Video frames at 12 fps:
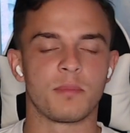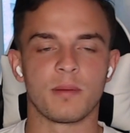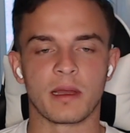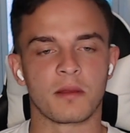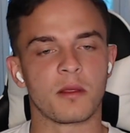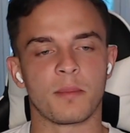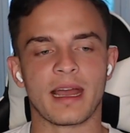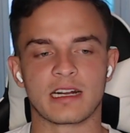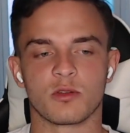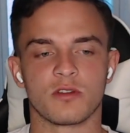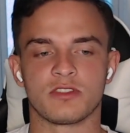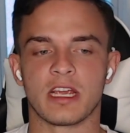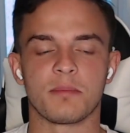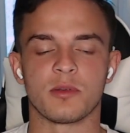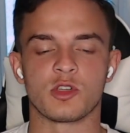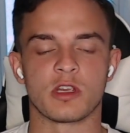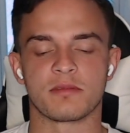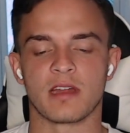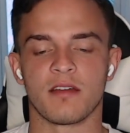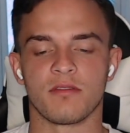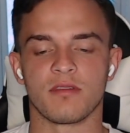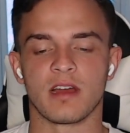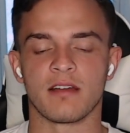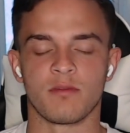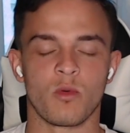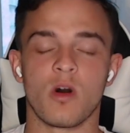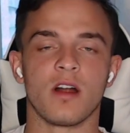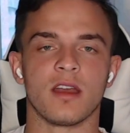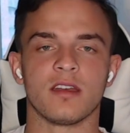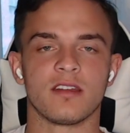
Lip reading: like the Pac-12 championships, I've won.